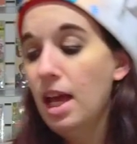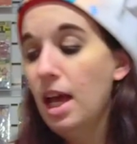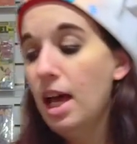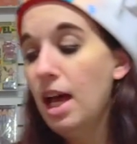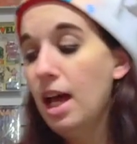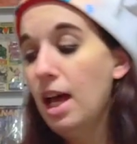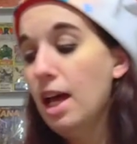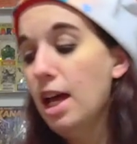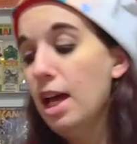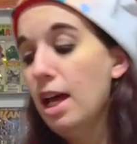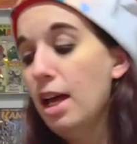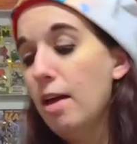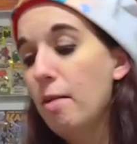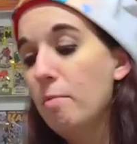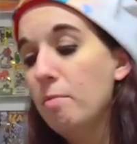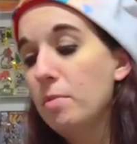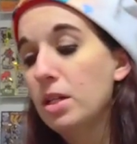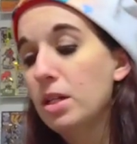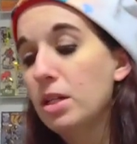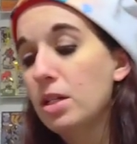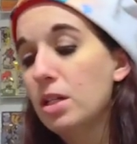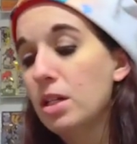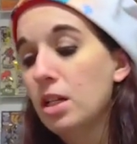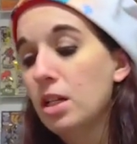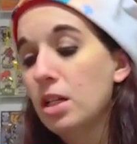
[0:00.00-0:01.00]
Um,
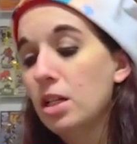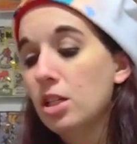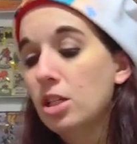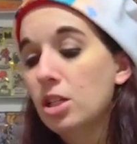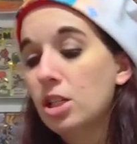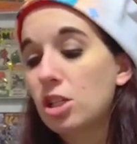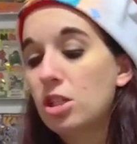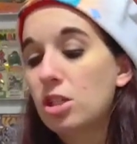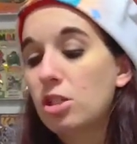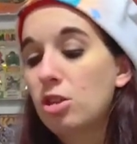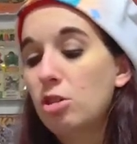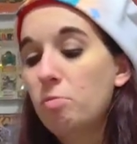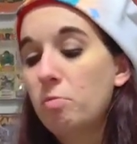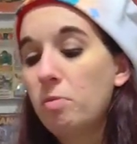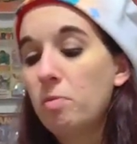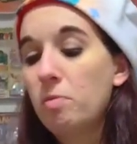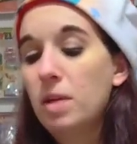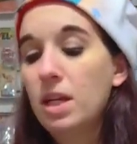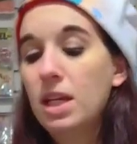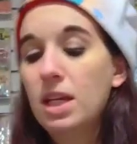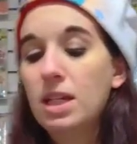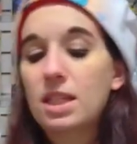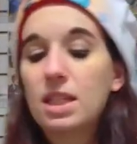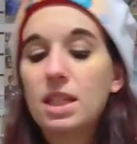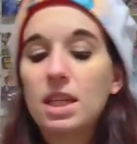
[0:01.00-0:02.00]

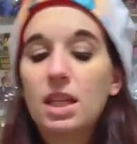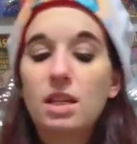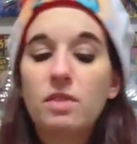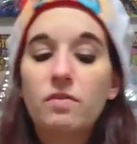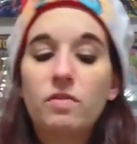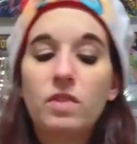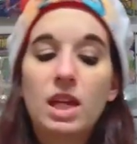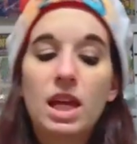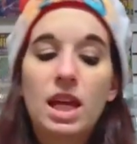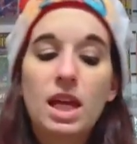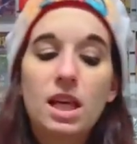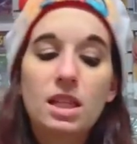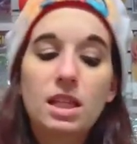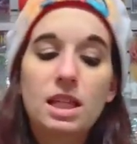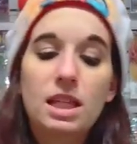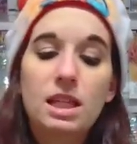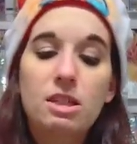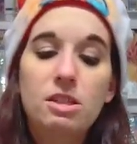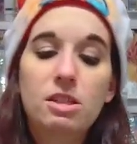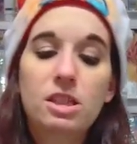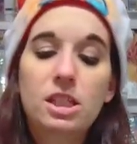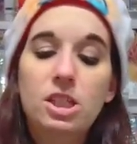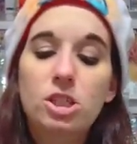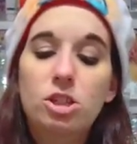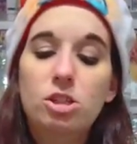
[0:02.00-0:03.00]
Superman Son of
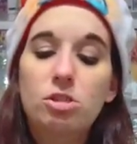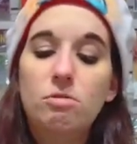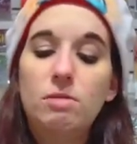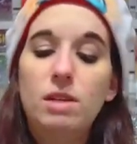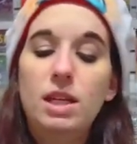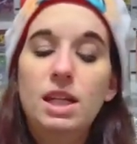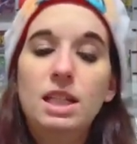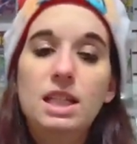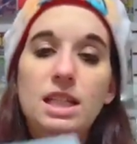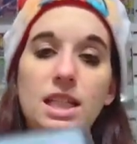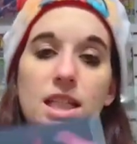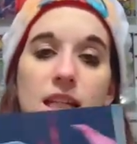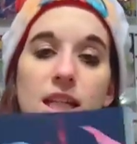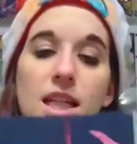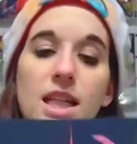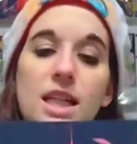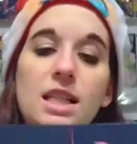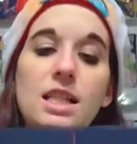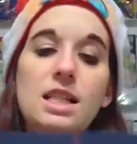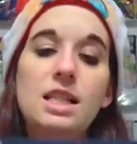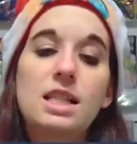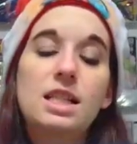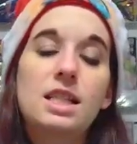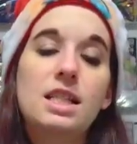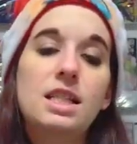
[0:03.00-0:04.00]
Kal-El issue 18.
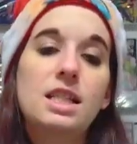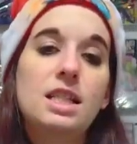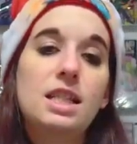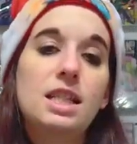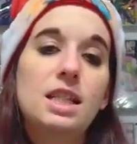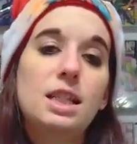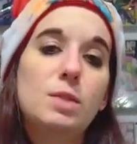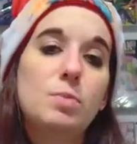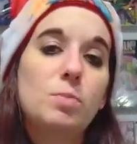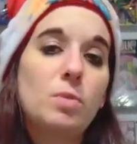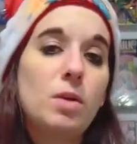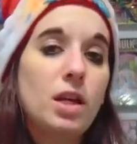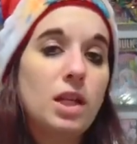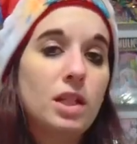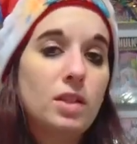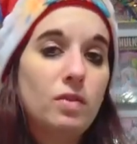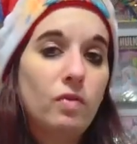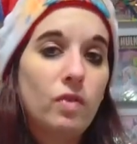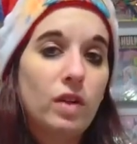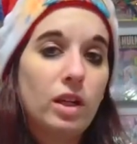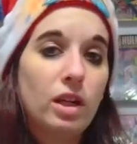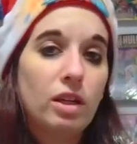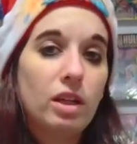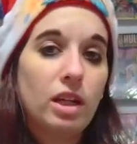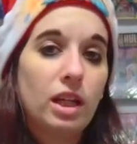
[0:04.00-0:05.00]
This is the Spawn
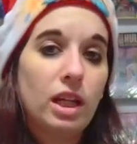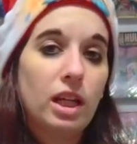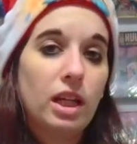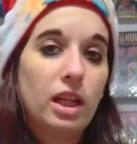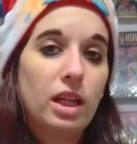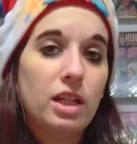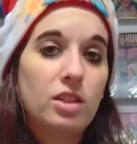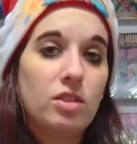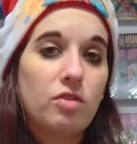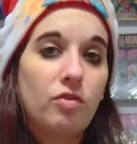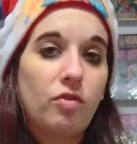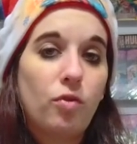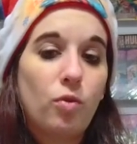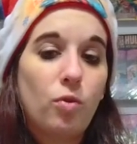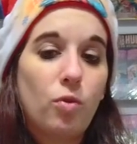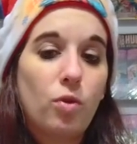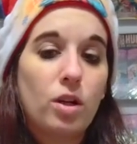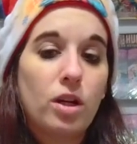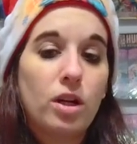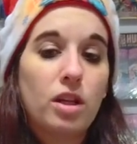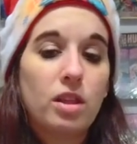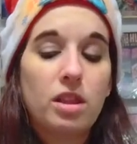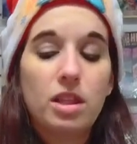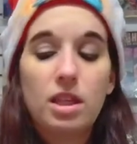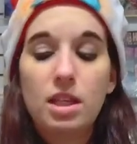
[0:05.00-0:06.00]
variant
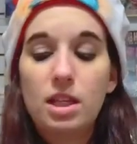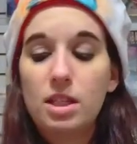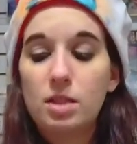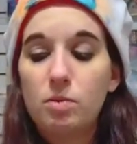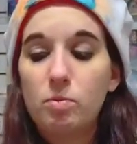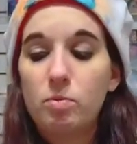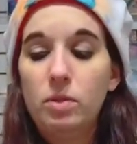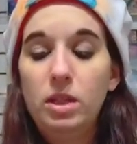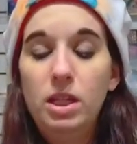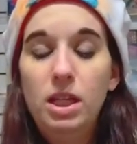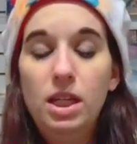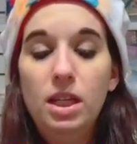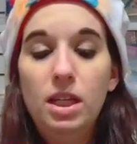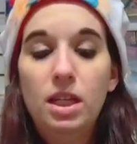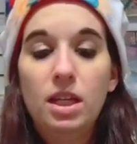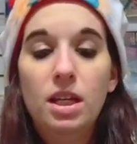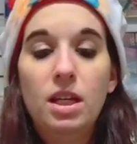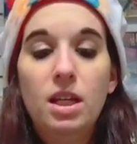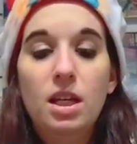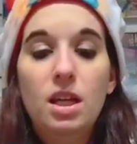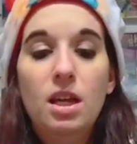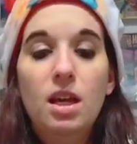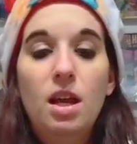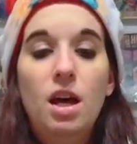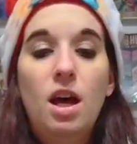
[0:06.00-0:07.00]
for this week
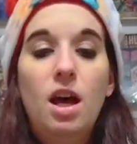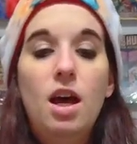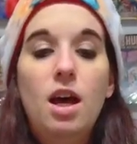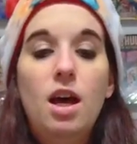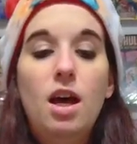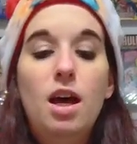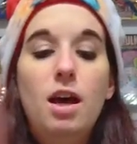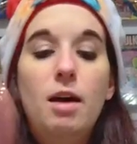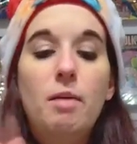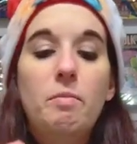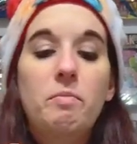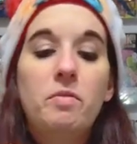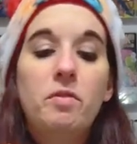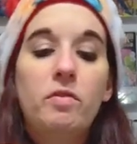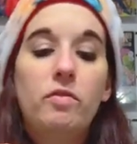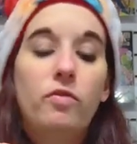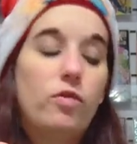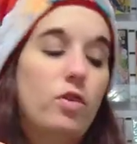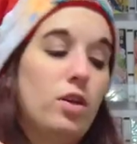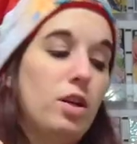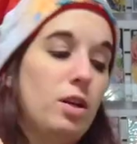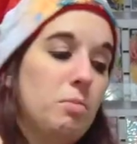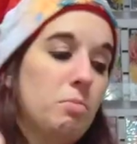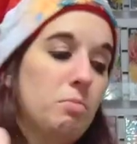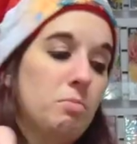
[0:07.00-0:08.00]
um,
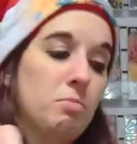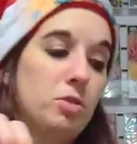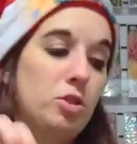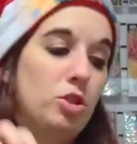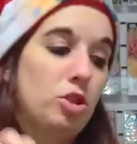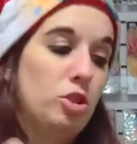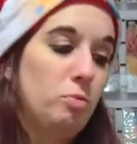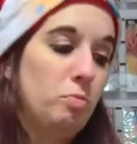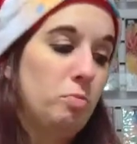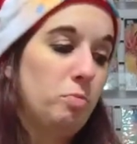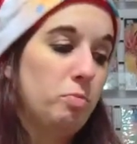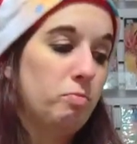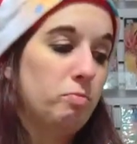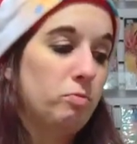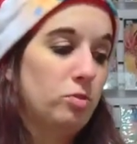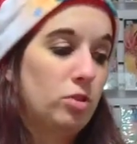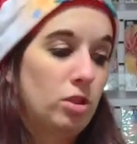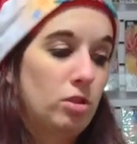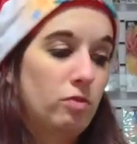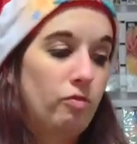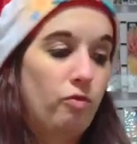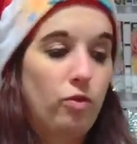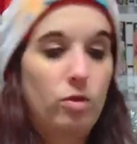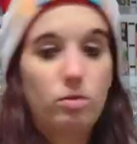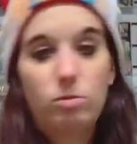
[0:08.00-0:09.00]
from
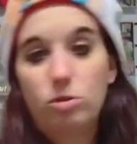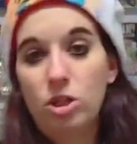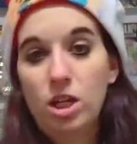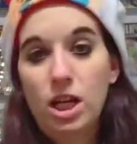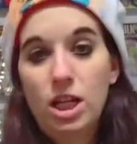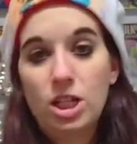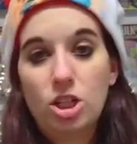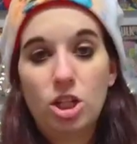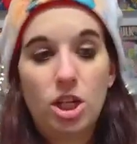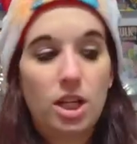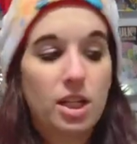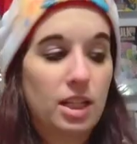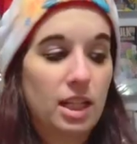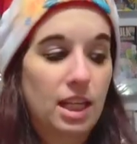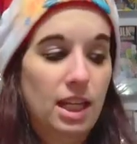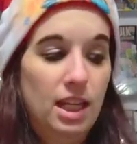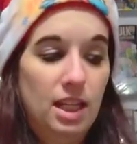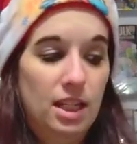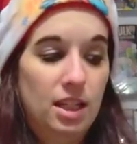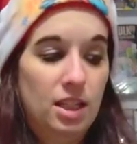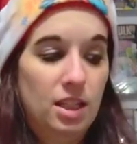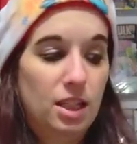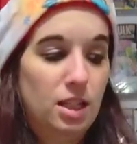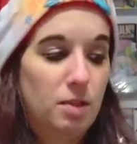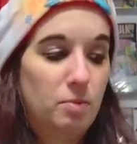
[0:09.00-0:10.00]
you got Jon
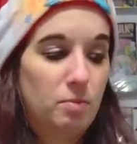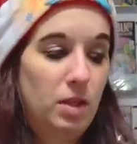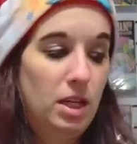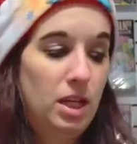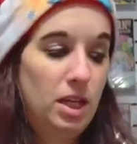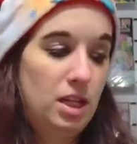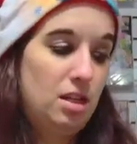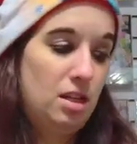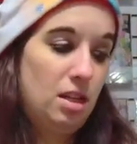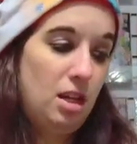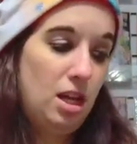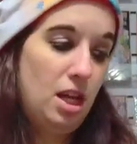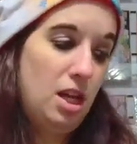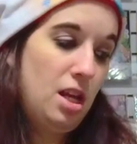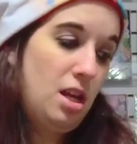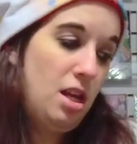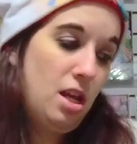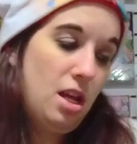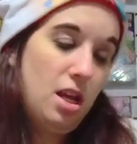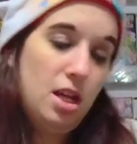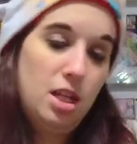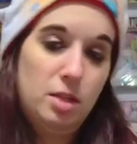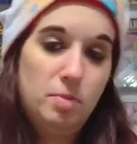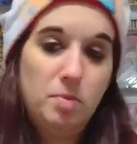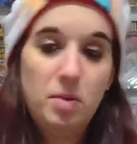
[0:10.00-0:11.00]
Kent and
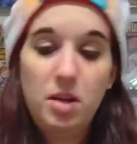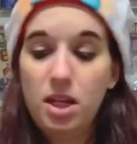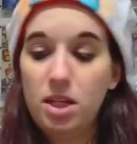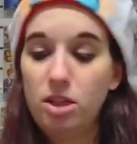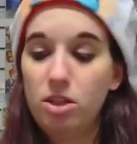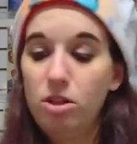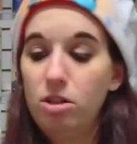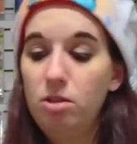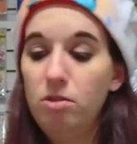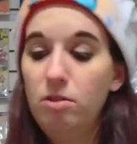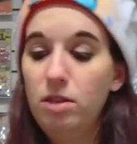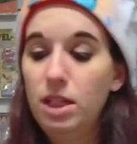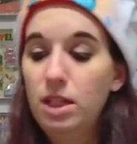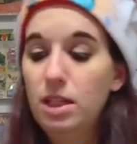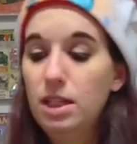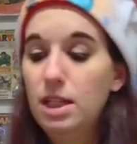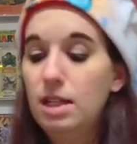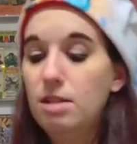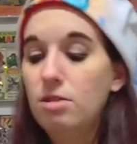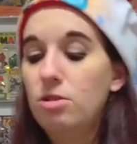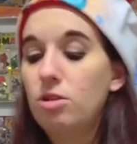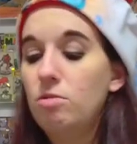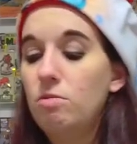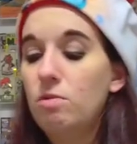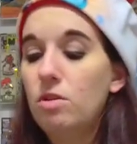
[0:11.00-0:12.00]
and Spawn, you know, hanging
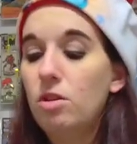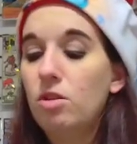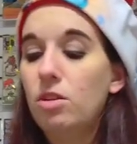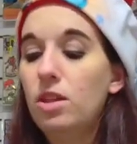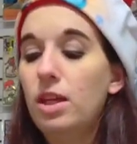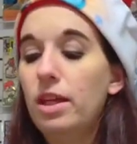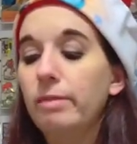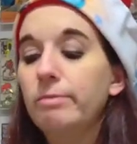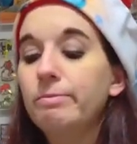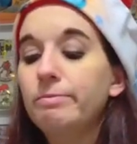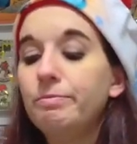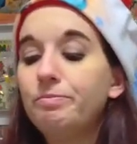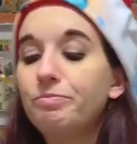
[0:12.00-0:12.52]
out, doing their thing.